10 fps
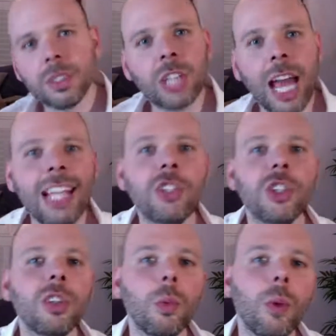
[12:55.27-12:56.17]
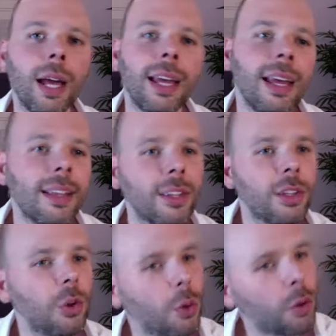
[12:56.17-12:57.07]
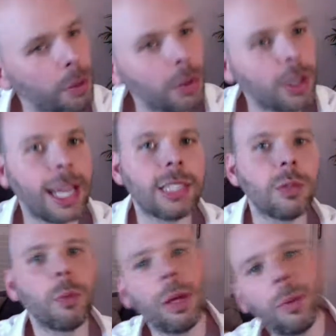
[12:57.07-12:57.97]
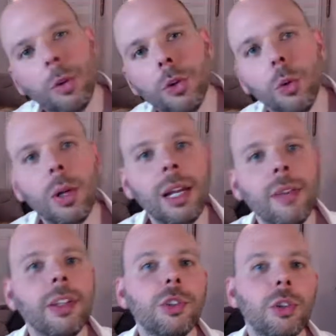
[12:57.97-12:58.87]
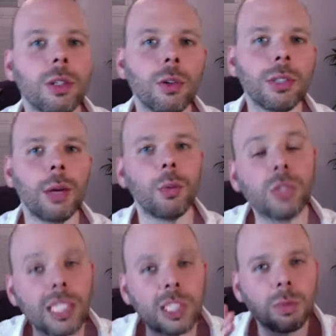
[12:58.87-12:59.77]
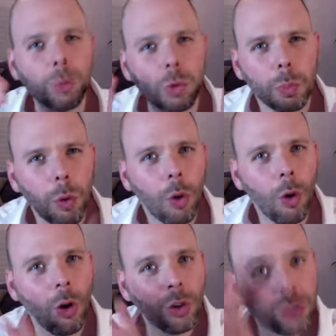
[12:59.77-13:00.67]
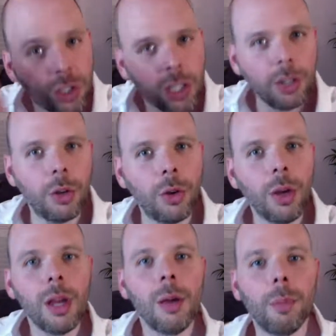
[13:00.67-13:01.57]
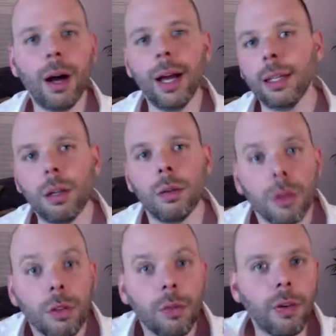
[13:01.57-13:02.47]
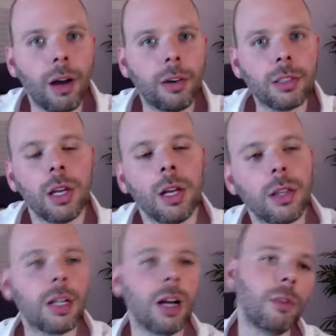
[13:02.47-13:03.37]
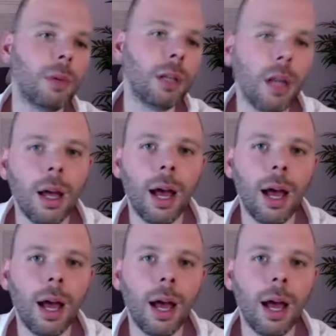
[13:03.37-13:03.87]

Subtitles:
changing the way that you're communicating with people and you're living during lockdown was put onto you by the virus, the government,